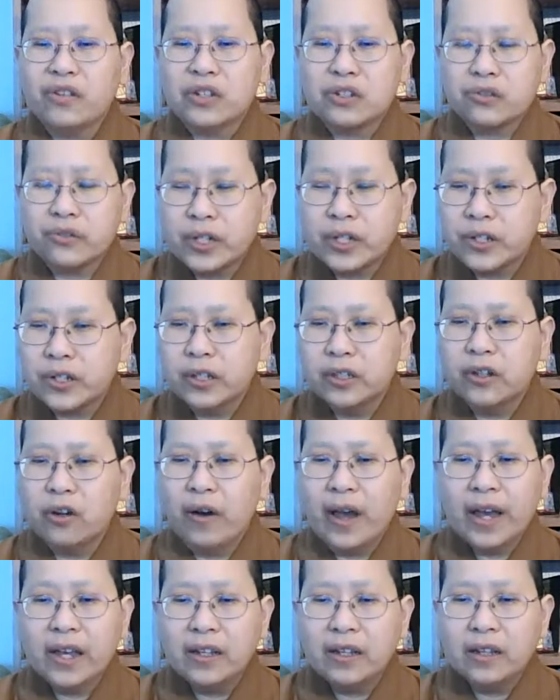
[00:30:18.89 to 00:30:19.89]
or frustration
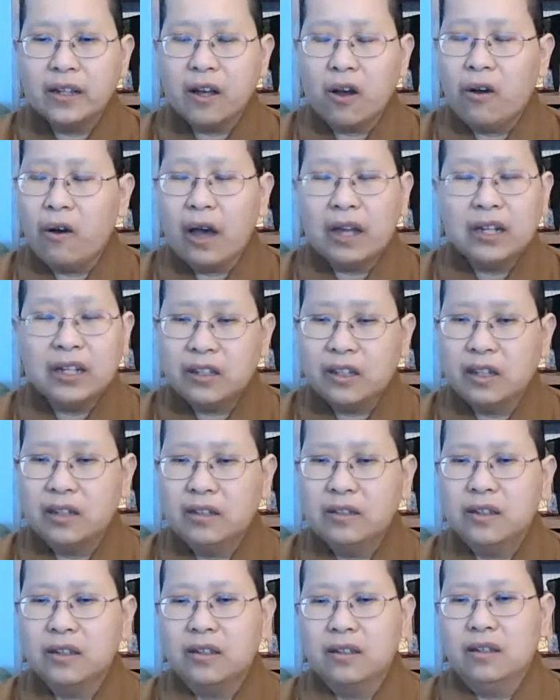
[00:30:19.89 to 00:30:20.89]
or
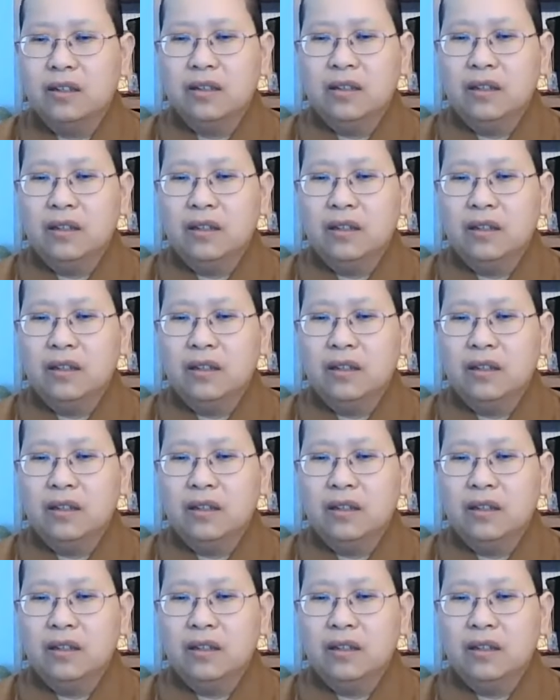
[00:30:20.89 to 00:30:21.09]
anything,